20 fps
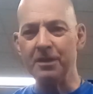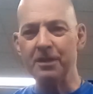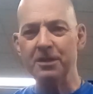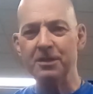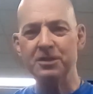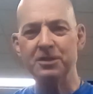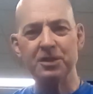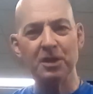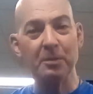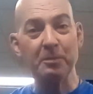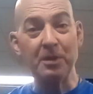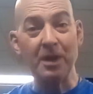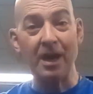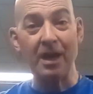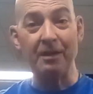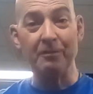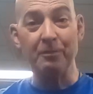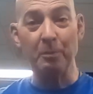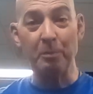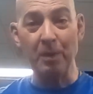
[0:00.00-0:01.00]
some kind of a
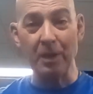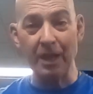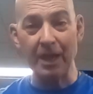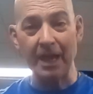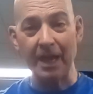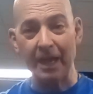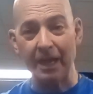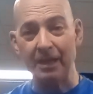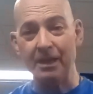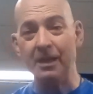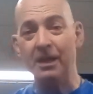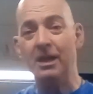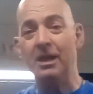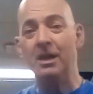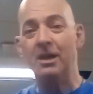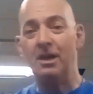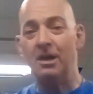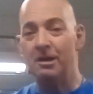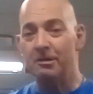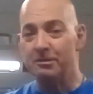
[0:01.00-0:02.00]
plan
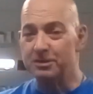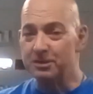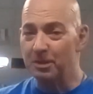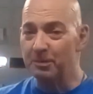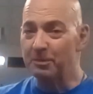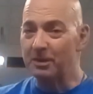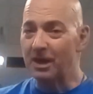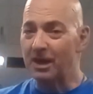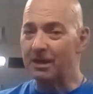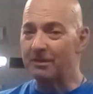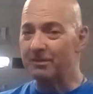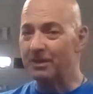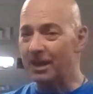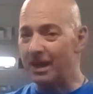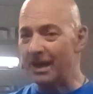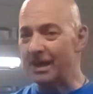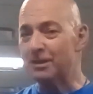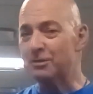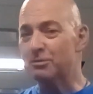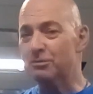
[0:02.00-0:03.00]
of some kind of an
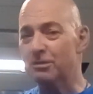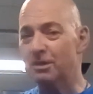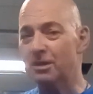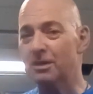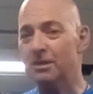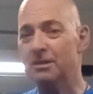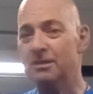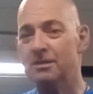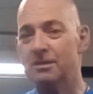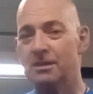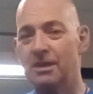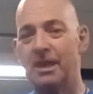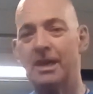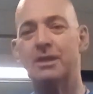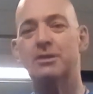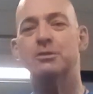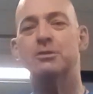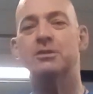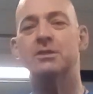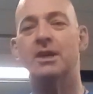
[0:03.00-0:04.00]
extra
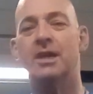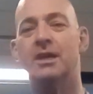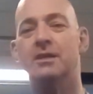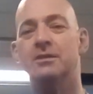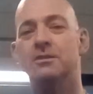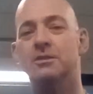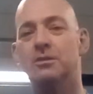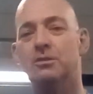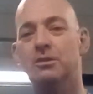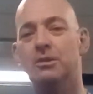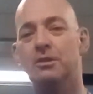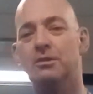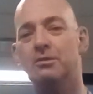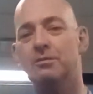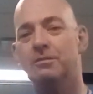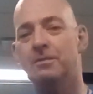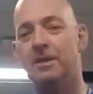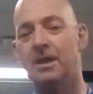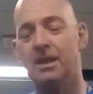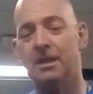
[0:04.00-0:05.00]
exercise that you're going to do for
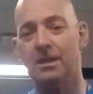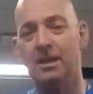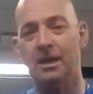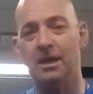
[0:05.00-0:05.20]
that day.